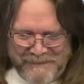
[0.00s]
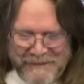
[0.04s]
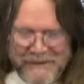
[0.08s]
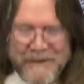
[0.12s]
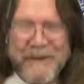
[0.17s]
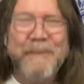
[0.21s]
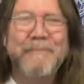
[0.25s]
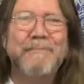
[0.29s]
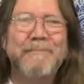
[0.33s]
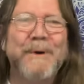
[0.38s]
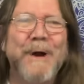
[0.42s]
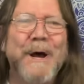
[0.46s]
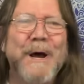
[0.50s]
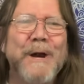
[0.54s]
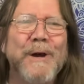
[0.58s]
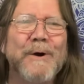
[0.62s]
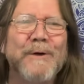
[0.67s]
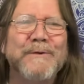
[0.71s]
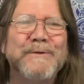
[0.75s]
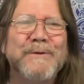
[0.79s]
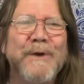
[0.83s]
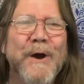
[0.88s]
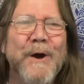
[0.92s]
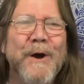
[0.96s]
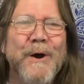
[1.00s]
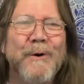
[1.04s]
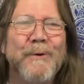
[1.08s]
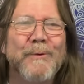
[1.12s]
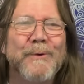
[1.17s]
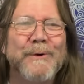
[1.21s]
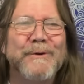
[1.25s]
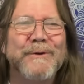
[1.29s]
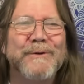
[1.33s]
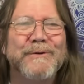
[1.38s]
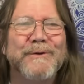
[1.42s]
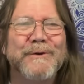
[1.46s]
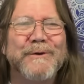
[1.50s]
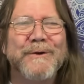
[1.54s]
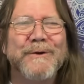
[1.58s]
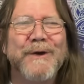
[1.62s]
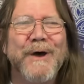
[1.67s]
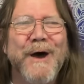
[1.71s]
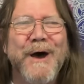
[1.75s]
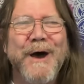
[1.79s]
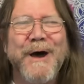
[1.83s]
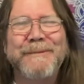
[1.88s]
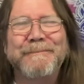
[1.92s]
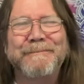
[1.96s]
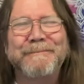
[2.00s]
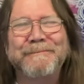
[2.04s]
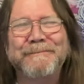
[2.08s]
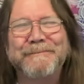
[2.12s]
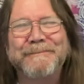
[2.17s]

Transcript: Gonna play a little tarot with you today.